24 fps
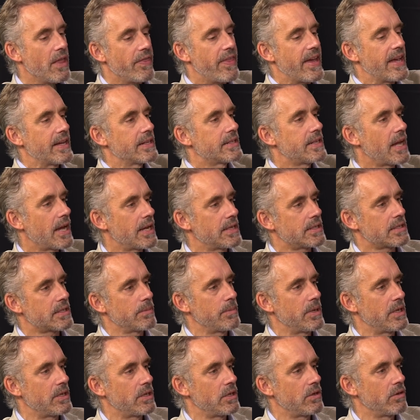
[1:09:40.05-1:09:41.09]
They entice
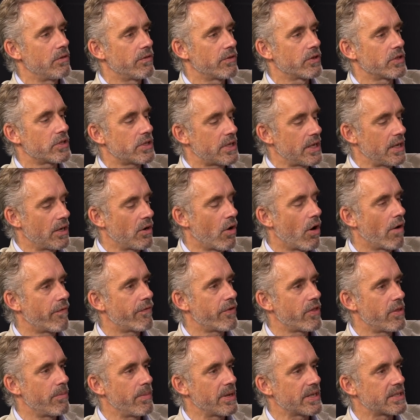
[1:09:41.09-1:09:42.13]
them into university and
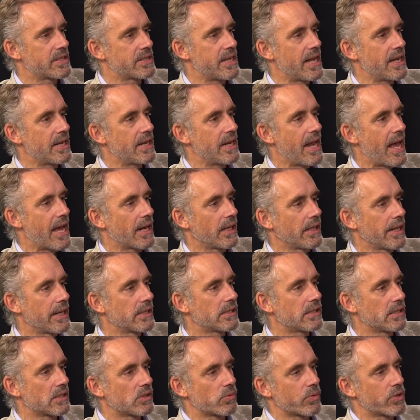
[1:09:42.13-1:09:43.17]
offer them extended
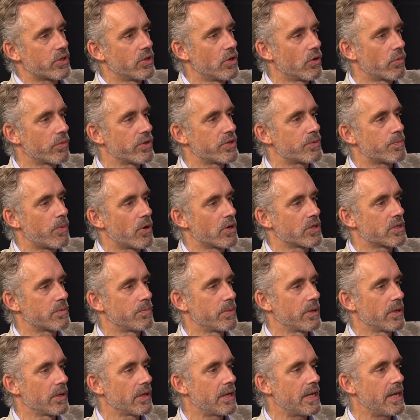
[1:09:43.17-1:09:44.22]
adolescence with no
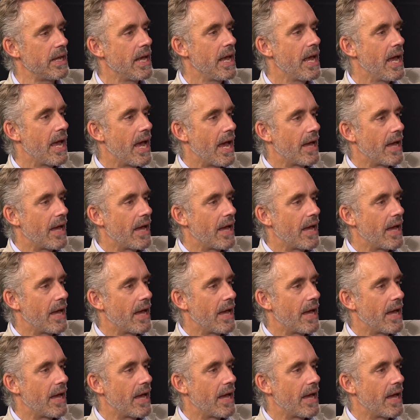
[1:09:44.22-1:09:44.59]
responsibility,